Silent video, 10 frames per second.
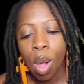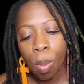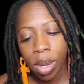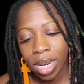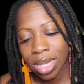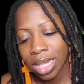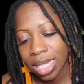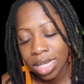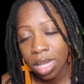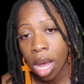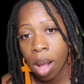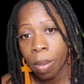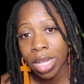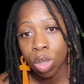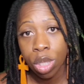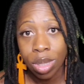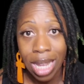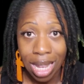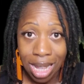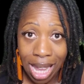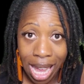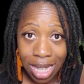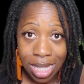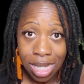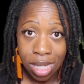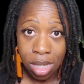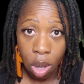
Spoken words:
but at least make sure you take classes,